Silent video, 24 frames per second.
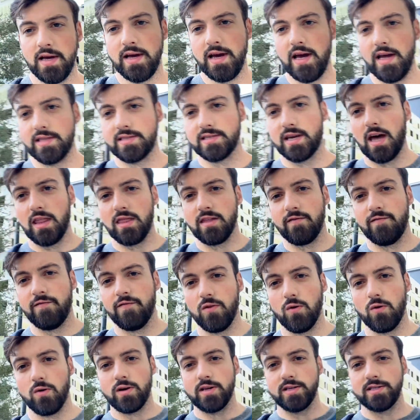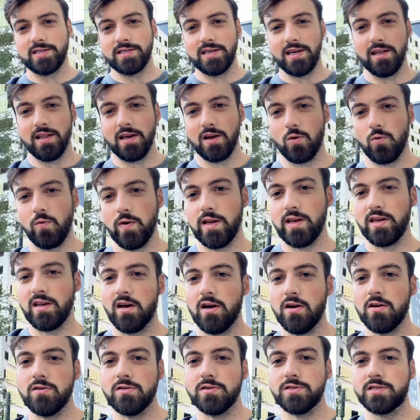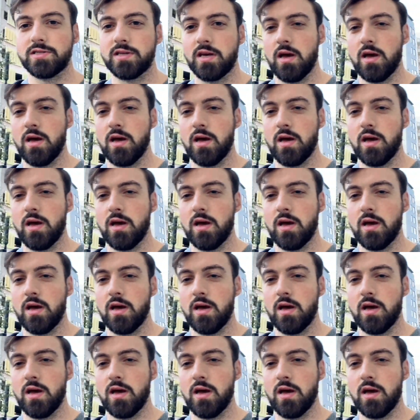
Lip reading: It's got the floor-to-ceiling windows